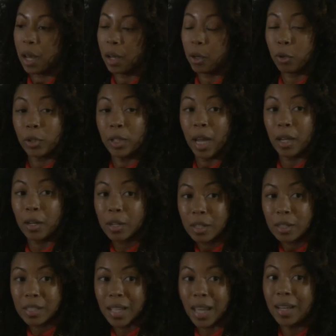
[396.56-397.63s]

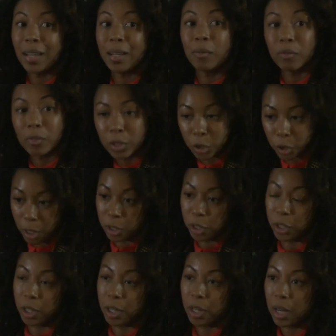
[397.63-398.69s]
creators and
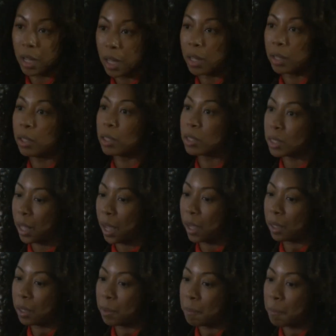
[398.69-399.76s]
infrastructure looks
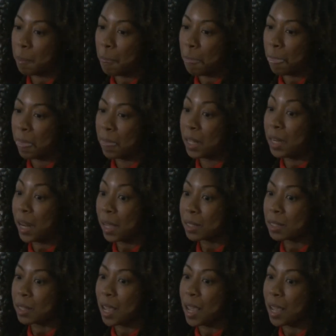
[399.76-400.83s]
like. The
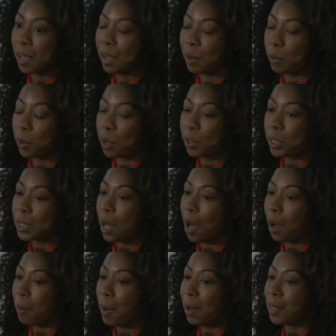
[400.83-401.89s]
next thing we're going to
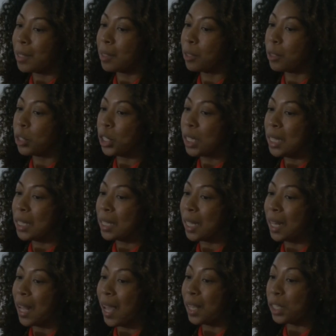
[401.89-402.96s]
talk about is synergies
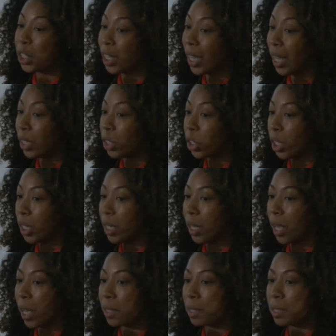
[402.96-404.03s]
in education
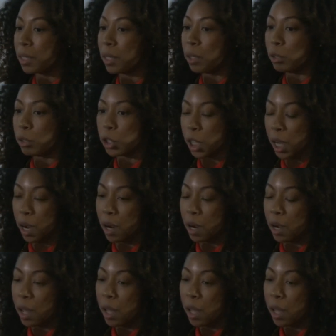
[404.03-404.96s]
and Skillshare.